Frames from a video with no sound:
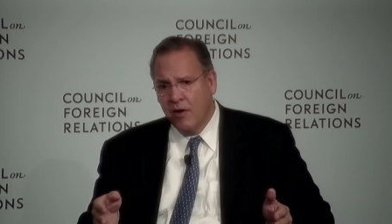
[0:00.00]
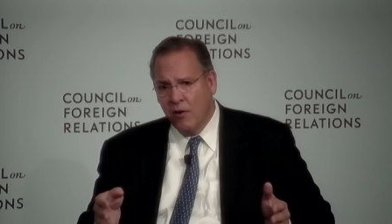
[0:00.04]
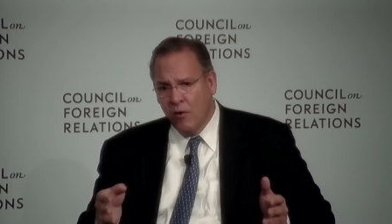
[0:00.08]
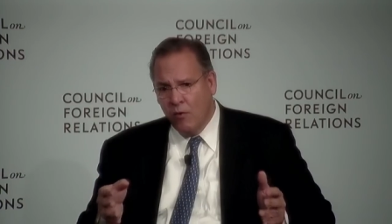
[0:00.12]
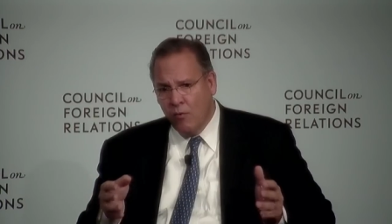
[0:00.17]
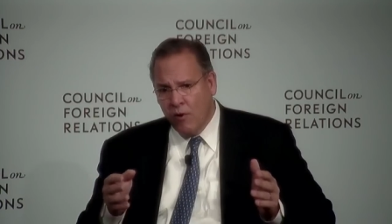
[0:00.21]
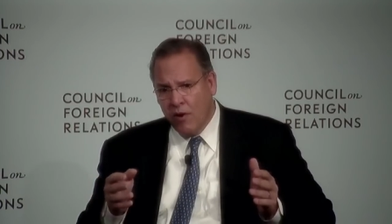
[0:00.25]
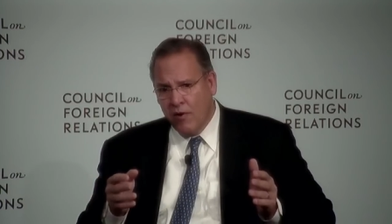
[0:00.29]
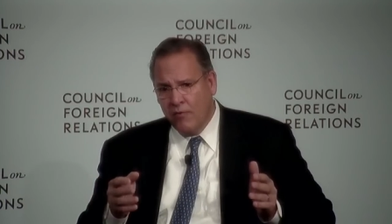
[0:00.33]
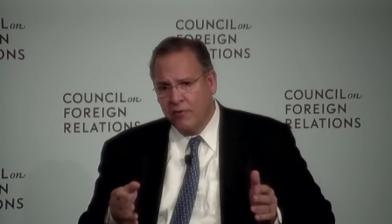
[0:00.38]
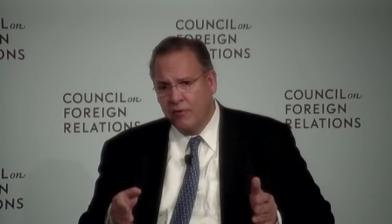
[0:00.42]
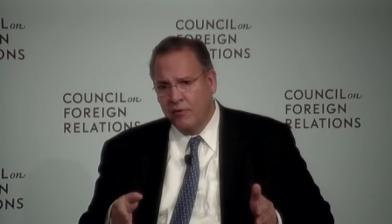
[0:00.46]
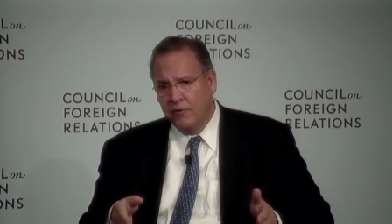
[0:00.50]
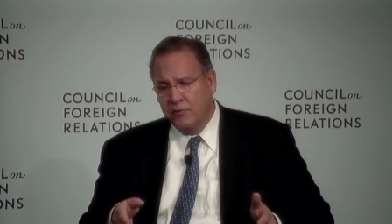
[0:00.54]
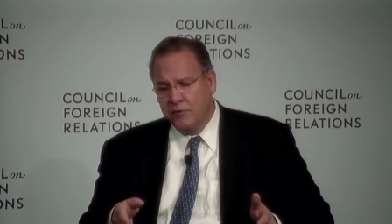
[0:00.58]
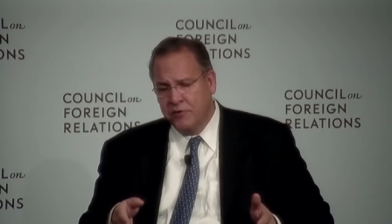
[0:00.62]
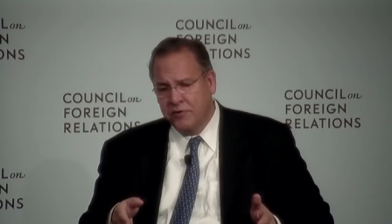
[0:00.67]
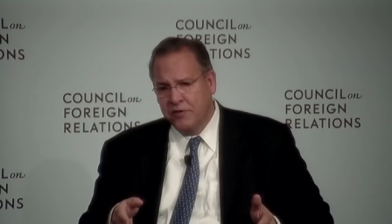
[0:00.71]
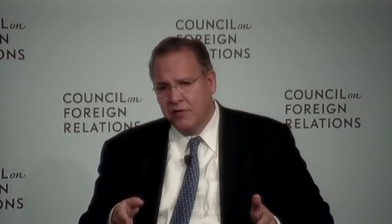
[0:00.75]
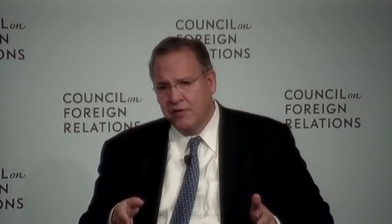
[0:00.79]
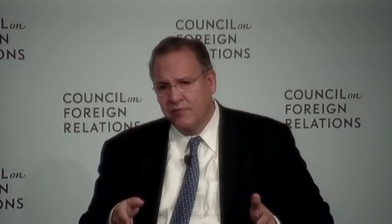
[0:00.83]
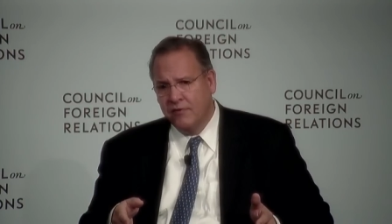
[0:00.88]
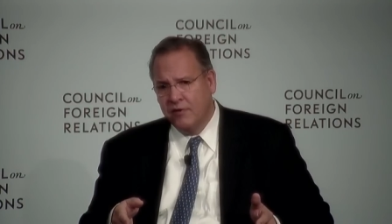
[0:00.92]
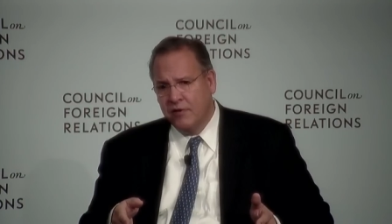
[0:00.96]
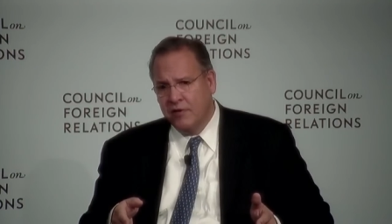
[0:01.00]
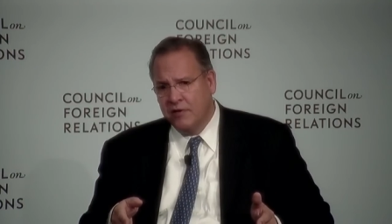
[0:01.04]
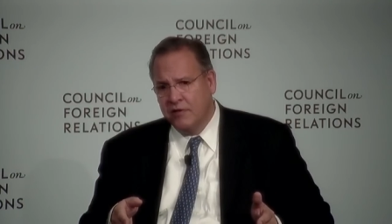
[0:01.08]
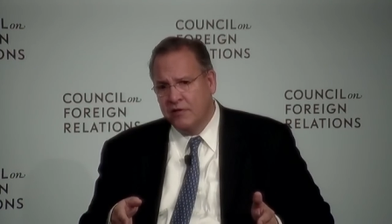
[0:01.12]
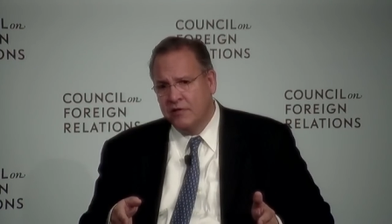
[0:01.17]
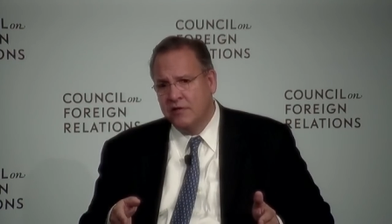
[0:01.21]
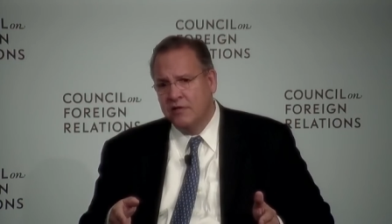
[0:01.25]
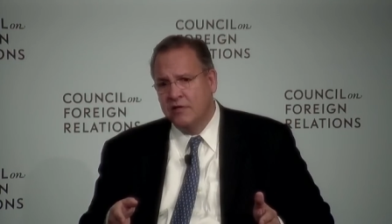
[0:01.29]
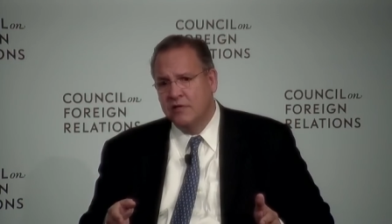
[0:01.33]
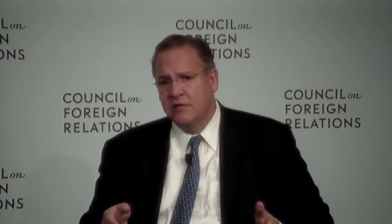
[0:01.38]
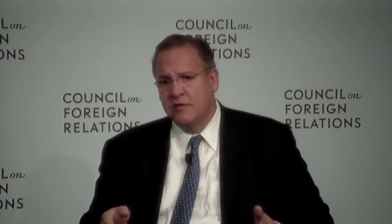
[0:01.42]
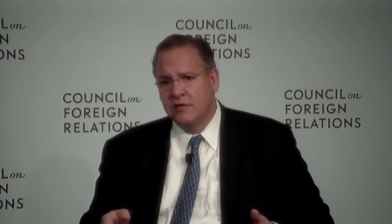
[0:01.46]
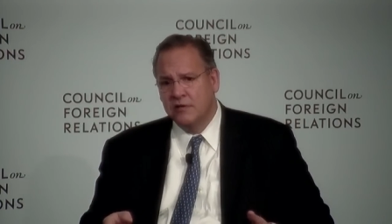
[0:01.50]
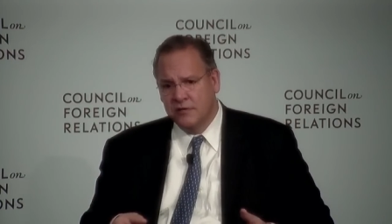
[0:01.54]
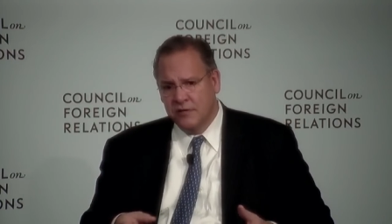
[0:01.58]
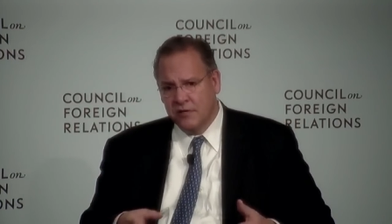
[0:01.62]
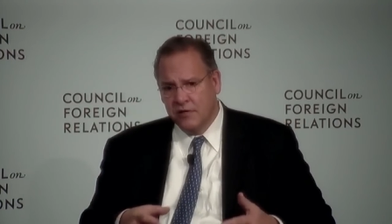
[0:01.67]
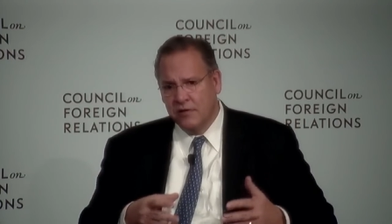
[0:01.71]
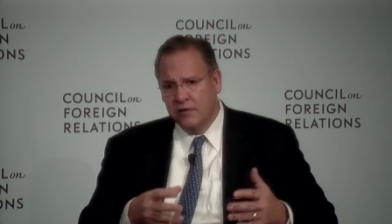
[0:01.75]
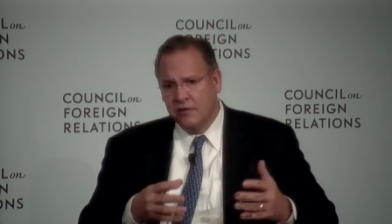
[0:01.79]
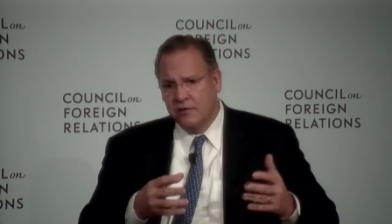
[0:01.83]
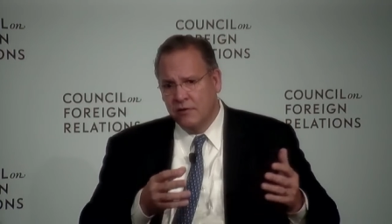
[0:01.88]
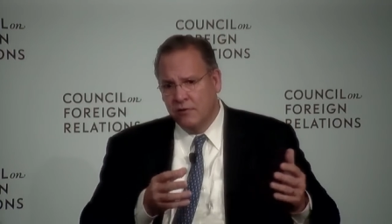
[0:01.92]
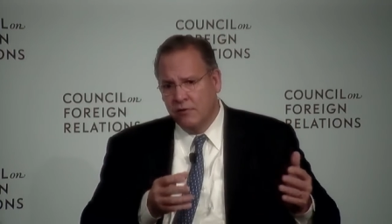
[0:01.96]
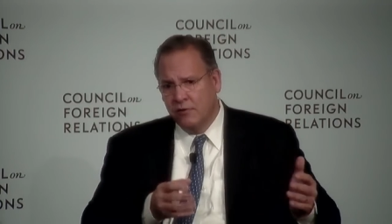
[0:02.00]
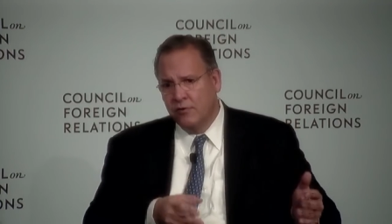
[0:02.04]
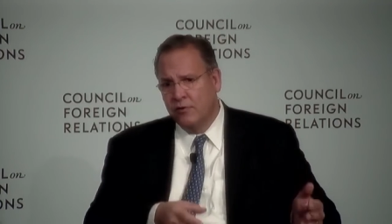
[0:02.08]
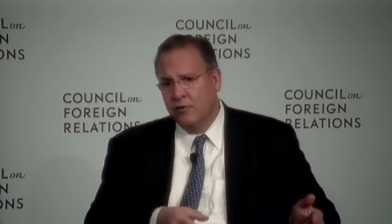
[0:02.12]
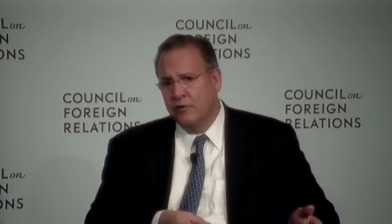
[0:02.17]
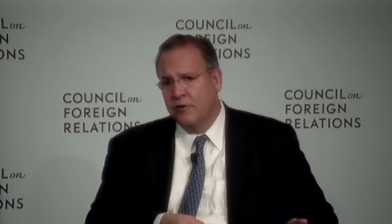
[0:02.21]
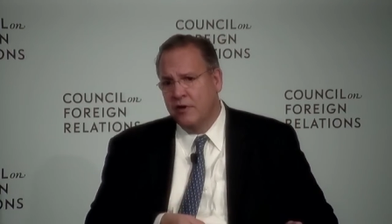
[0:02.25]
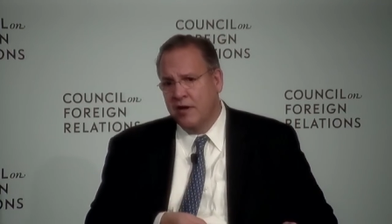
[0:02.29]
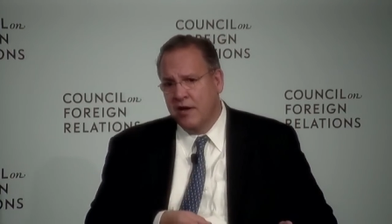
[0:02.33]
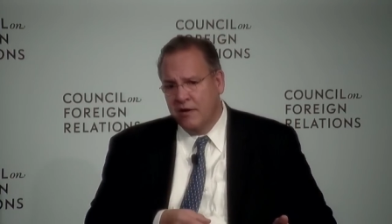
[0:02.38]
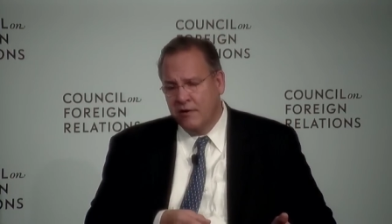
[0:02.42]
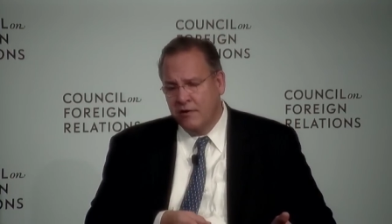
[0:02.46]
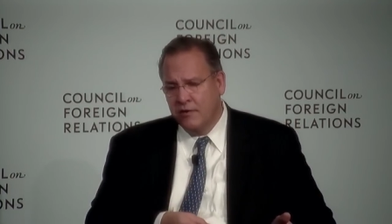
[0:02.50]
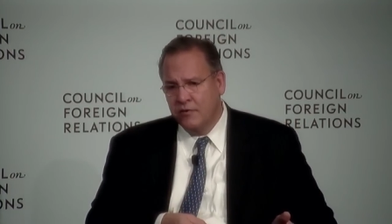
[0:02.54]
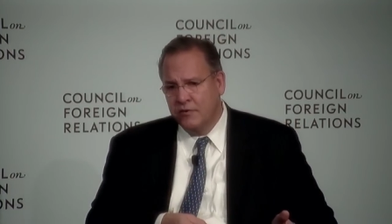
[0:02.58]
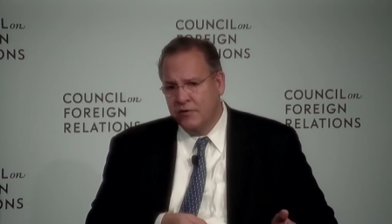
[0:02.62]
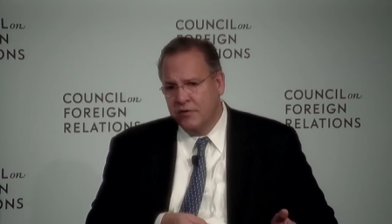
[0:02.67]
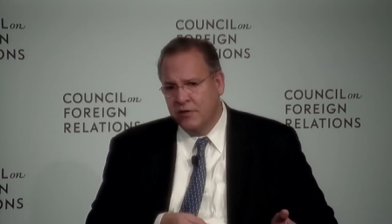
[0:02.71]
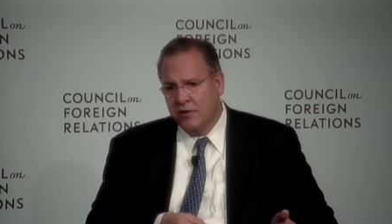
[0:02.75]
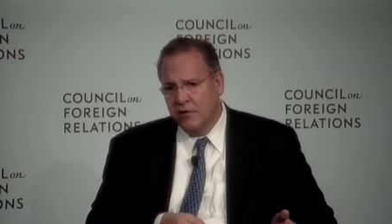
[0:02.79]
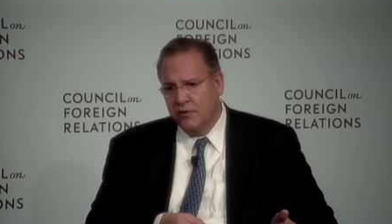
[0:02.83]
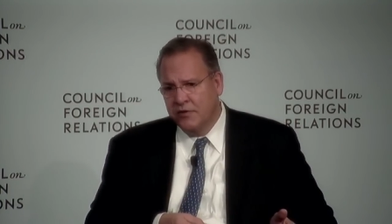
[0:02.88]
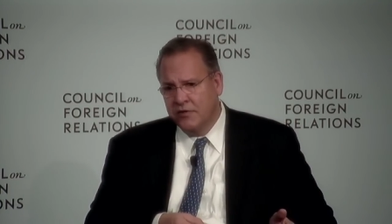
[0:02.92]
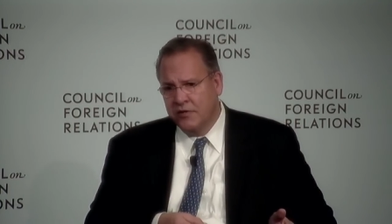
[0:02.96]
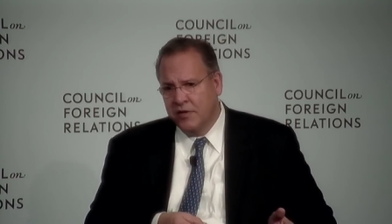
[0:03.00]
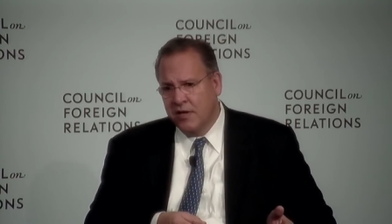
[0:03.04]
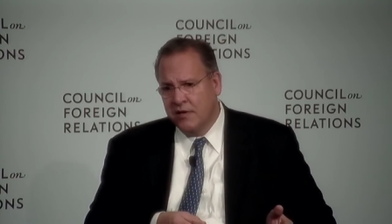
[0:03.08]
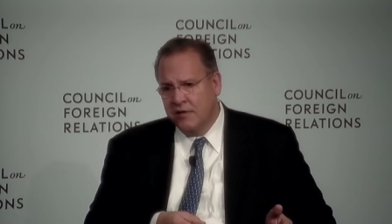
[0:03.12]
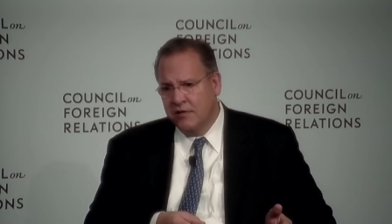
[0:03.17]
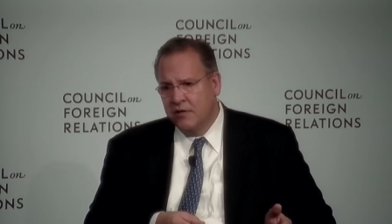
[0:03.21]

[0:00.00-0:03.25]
while they're receiving the assistance to learn that new skill set.